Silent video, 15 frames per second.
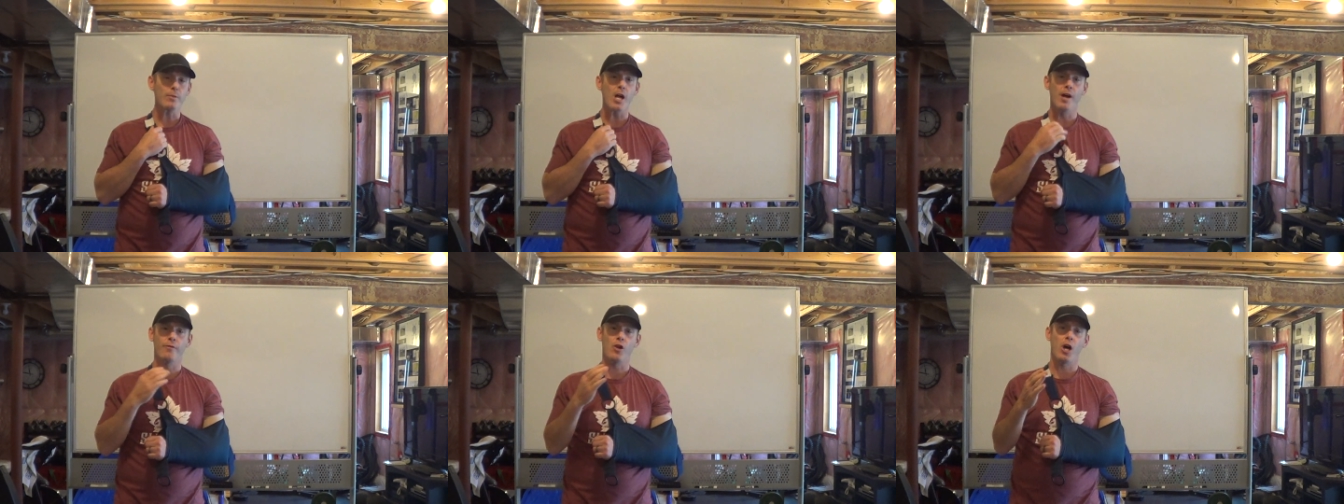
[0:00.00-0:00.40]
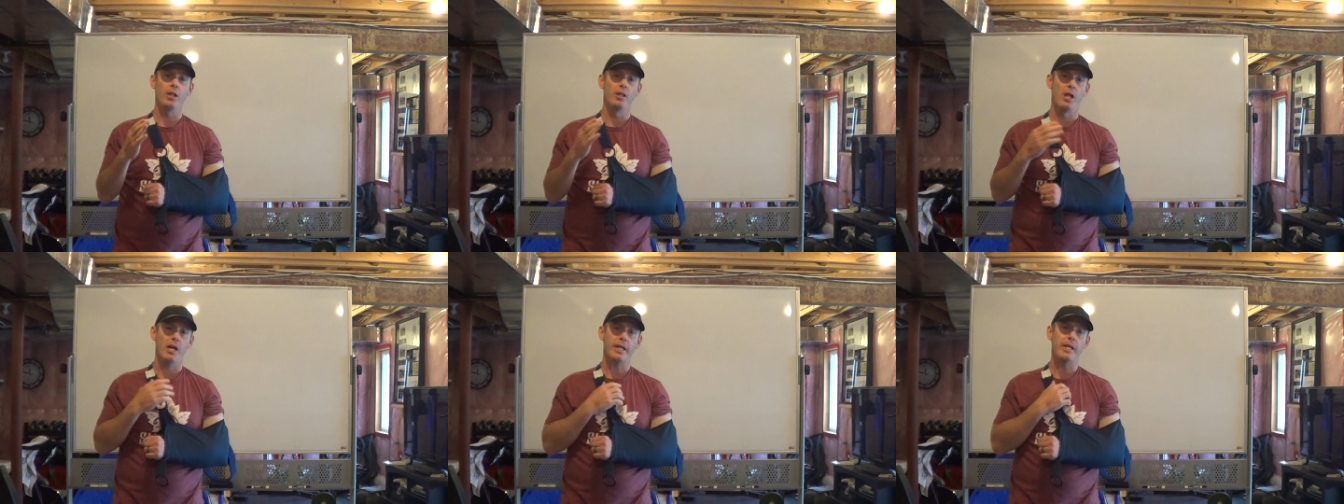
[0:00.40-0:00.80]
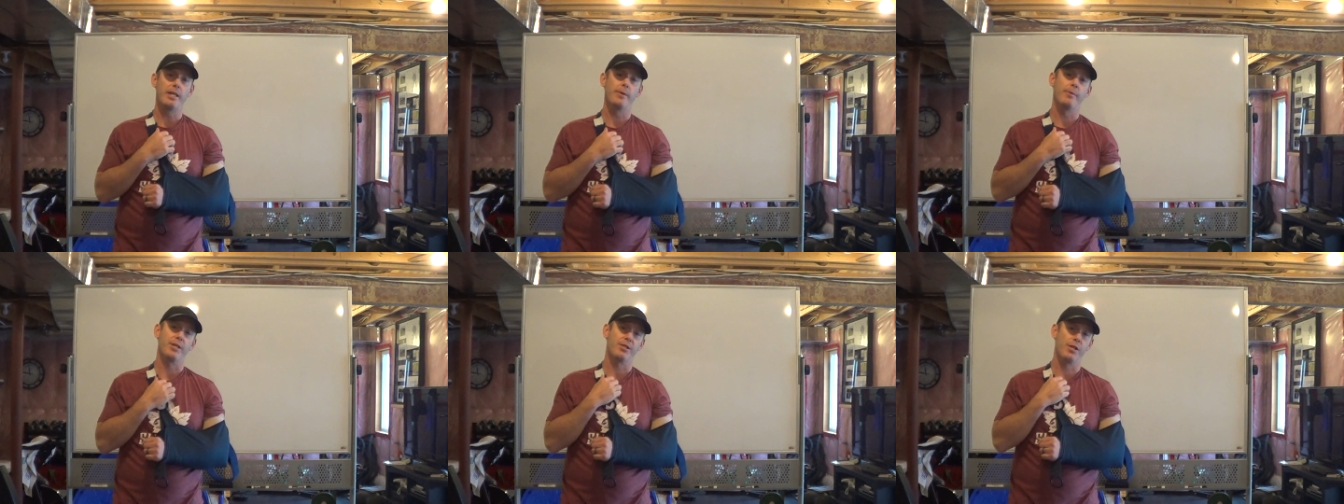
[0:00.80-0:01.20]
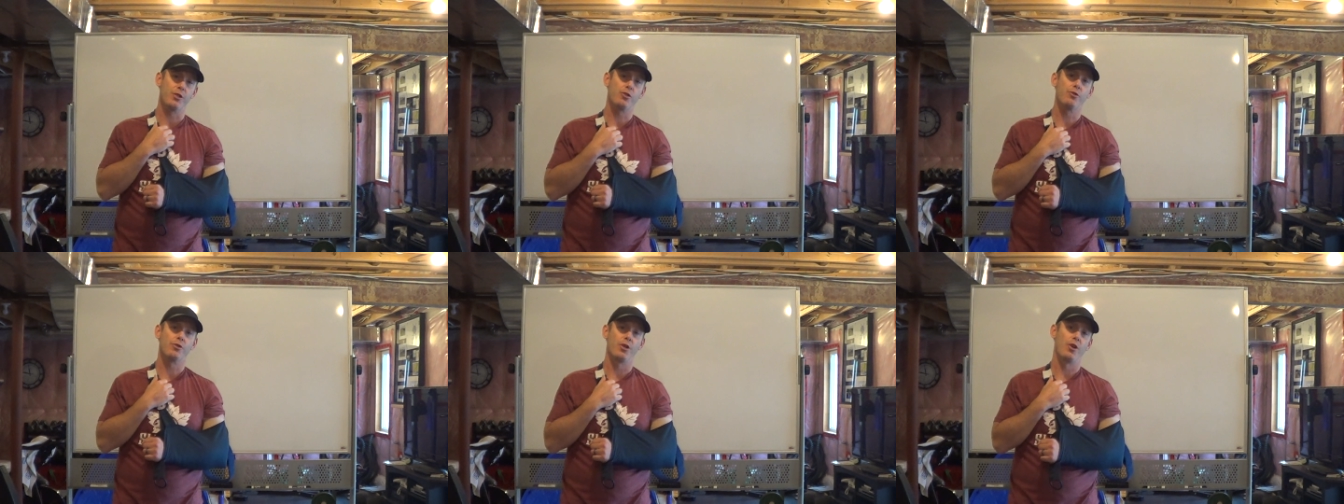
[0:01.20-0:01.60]
I've gotten lucky that my
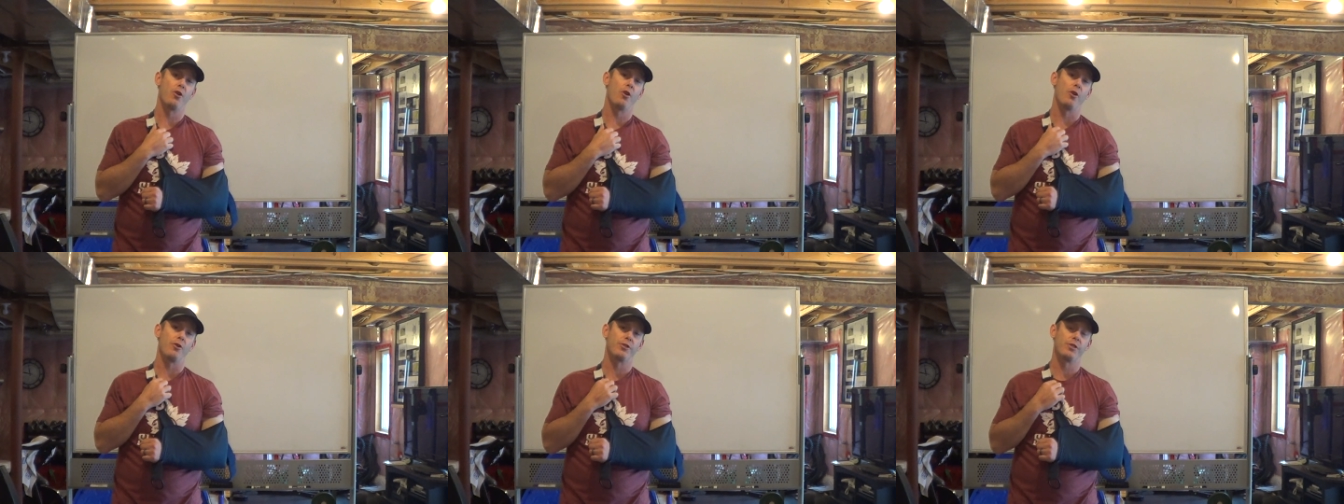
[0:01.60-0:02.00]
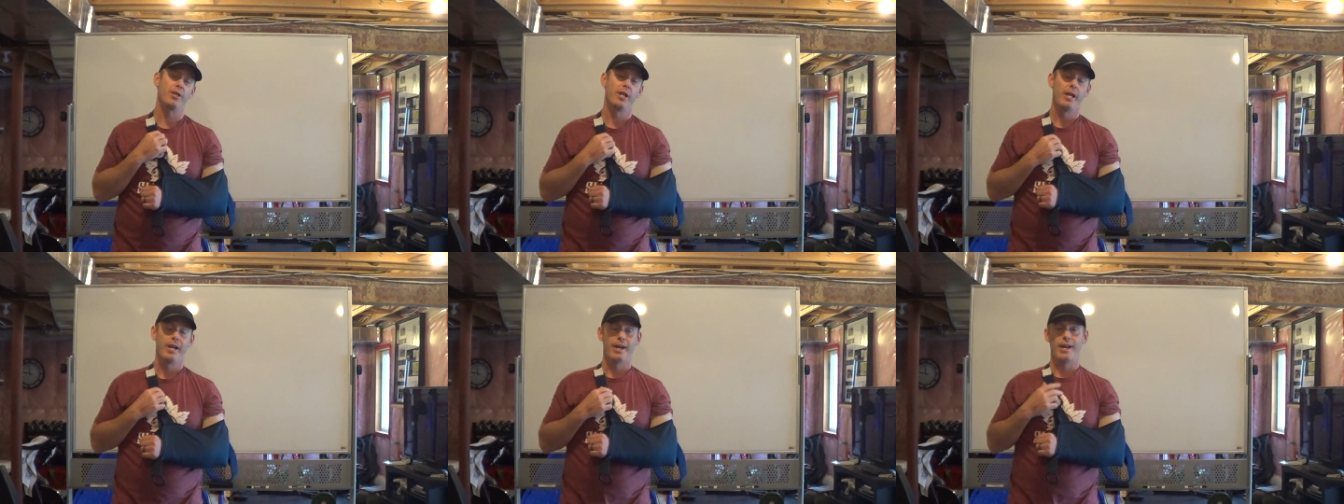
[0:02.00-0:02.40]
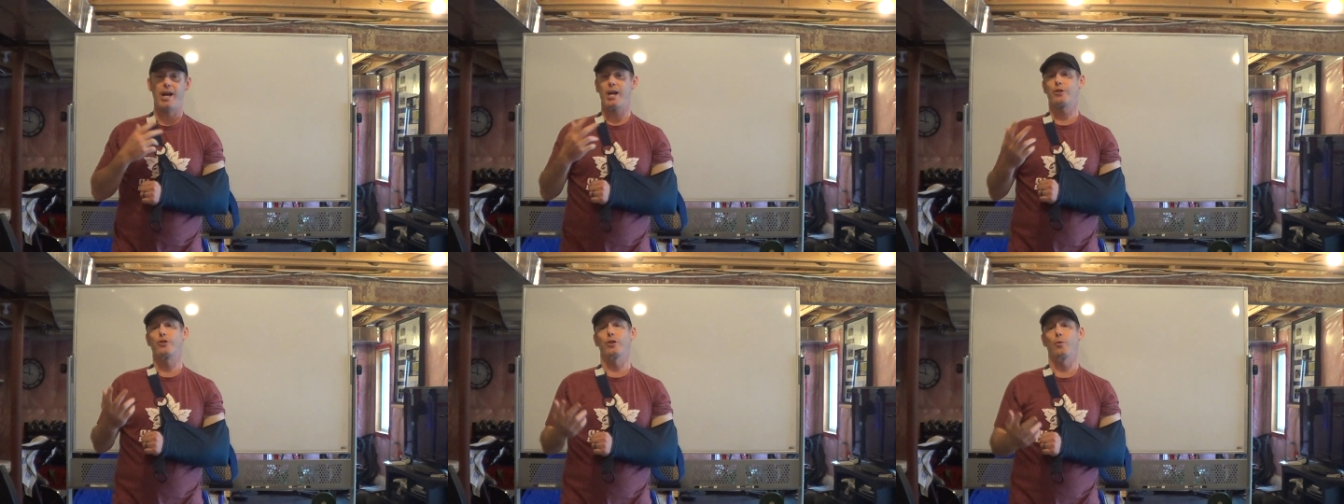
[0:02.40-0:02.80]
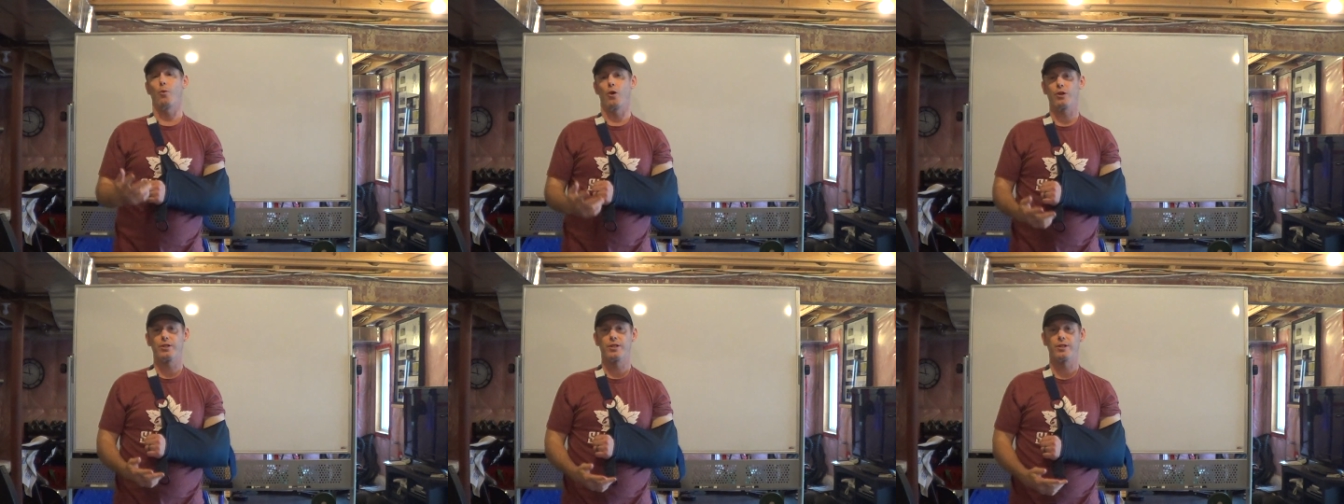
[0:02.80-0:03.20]
sister's a nurse and actually
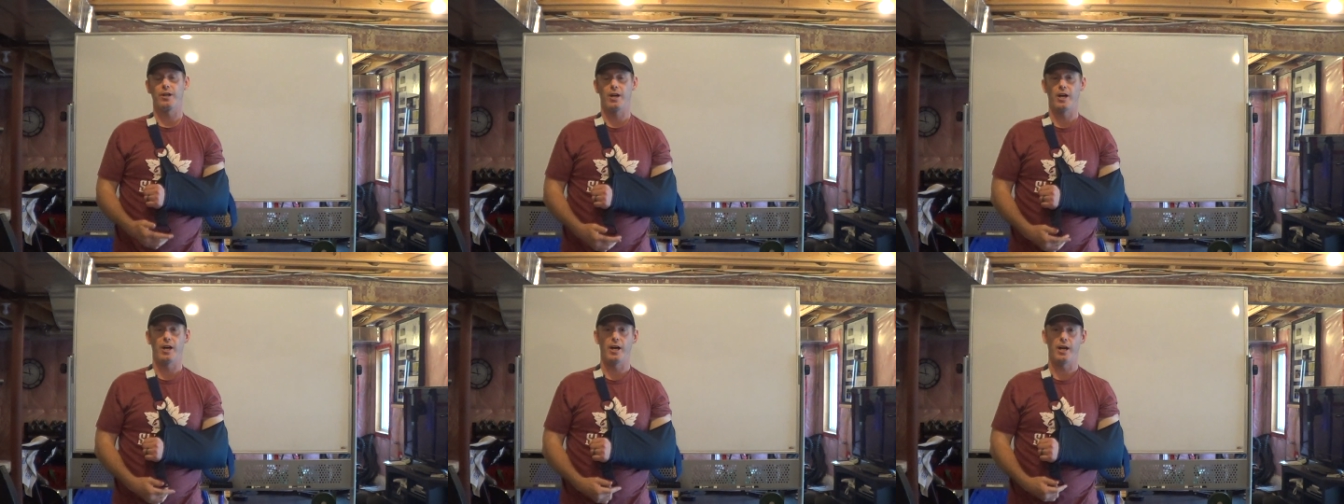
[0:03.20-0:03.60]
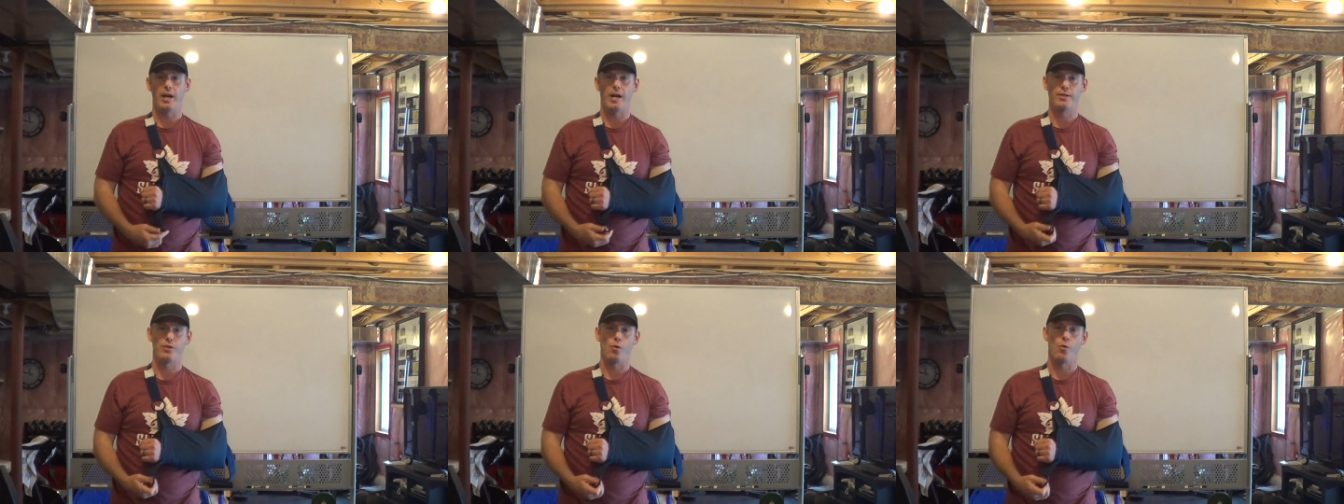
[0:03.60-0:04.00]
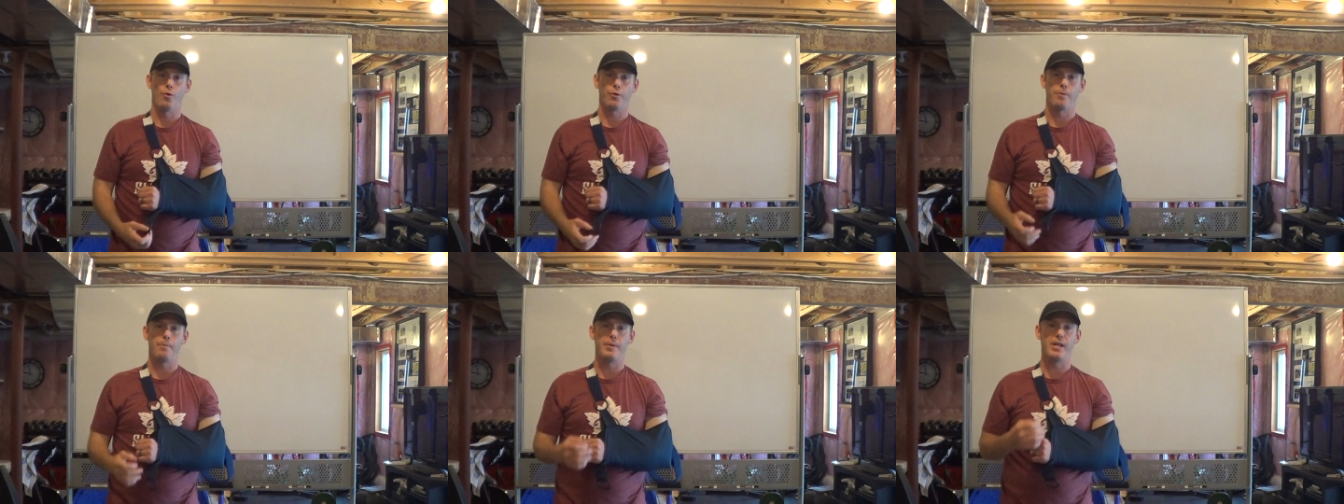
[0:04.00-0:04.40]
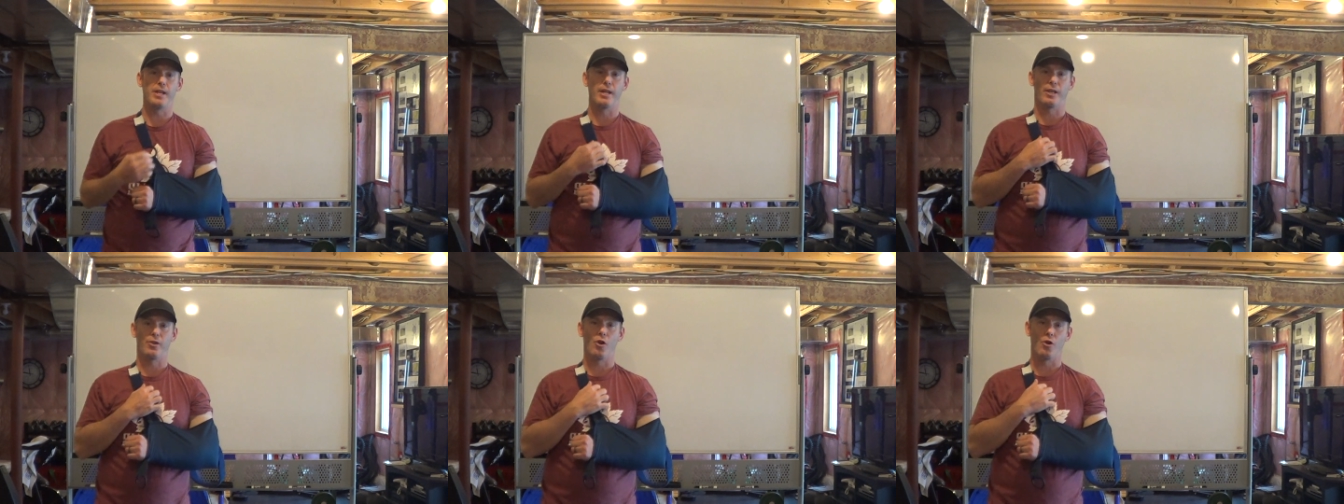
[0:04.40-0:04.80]
worked uh, as an
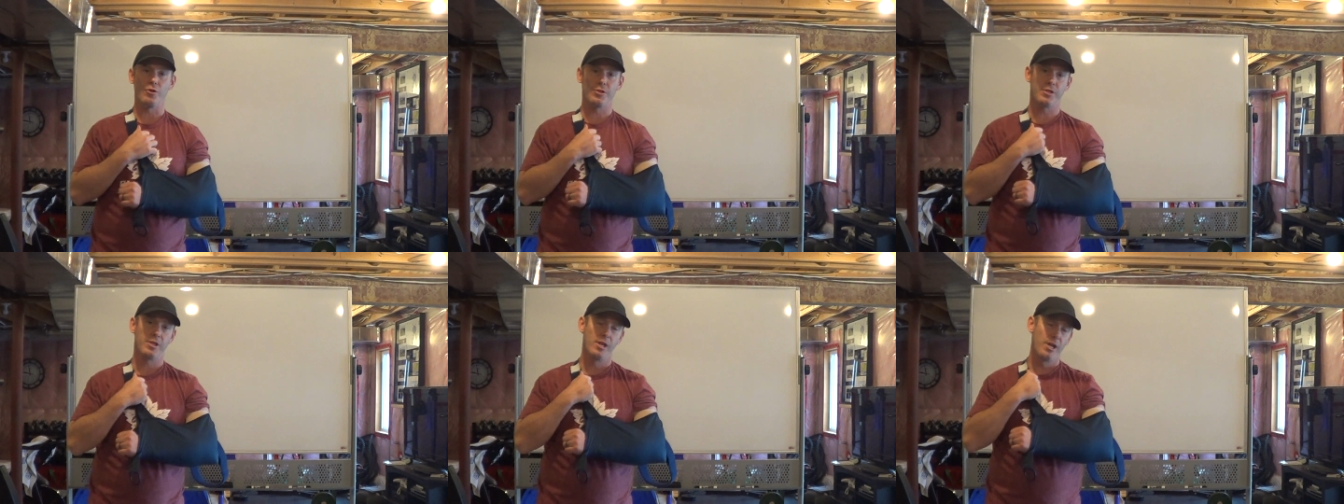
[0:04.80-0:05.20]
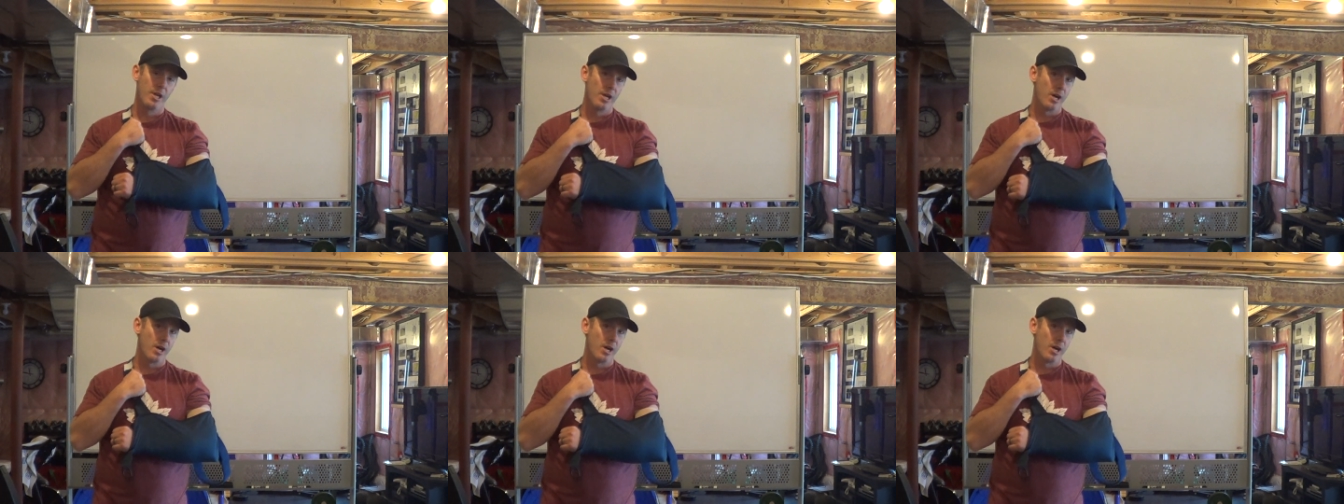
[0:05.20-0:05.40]
orthopedic nurse